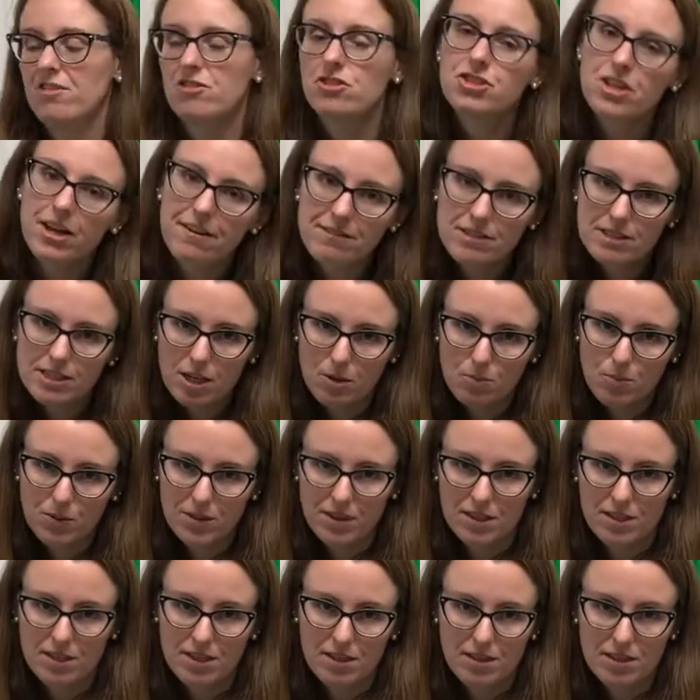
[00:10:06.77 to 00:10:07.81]
The shavings help with
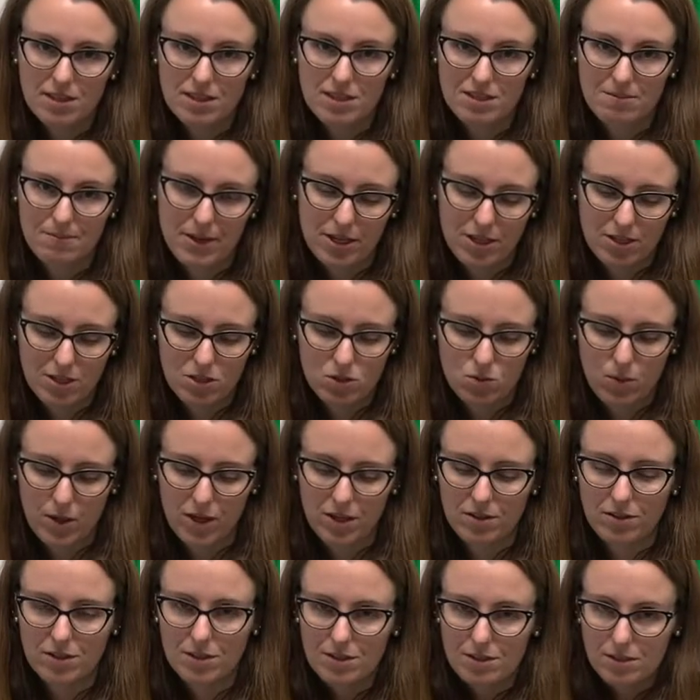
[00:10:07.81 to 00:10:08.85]
the smell as well
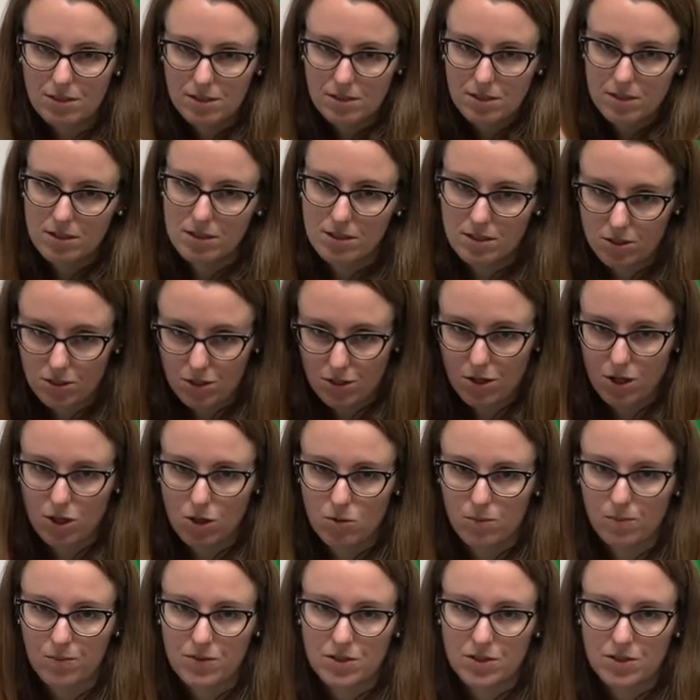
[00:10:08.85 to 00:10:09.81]
because this is their home.